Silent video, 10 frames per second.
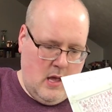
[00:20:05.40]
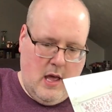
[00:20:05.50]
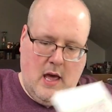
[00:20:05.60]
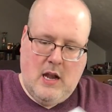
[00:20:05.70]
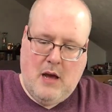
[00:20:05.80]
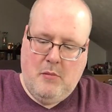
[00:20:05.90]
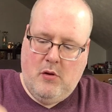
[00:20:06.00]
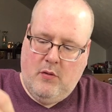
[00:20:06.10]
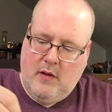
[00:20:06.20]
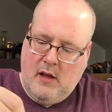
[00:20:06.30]
And I'm
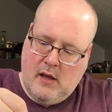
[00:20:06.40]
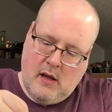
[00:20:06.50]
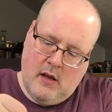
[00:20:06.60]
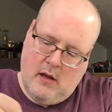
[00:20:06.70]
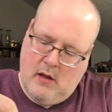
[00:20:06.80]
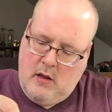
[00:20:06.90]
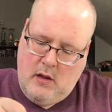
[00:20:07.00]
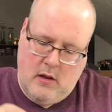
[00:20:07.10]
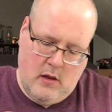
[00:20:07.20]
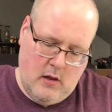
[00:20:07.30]
using
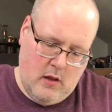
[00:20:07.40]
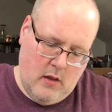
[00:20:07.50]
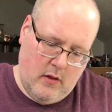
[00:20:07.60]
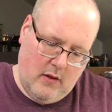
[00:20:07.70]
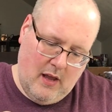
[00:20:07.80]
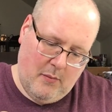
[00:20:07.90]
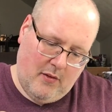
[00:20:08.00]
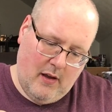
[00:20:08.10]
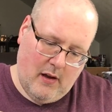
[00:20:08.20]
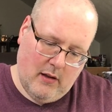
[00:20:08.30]

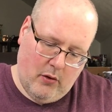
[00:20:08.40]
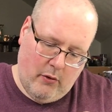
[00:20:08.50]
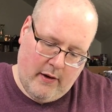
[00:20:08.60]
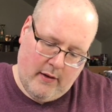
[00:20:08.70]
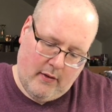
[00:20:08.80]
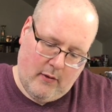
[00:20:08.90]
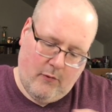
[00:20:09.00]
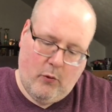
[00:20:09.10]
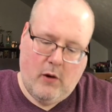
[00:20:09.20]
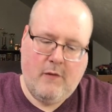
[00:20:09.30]
DMC Coloris
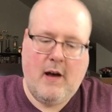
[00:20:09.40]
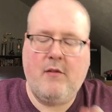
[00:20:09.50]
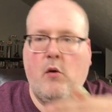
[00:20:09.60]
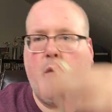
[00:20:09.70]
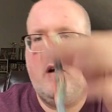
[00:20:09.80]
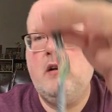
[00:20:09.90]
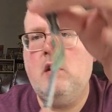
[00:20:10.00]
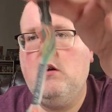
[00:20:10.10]
4501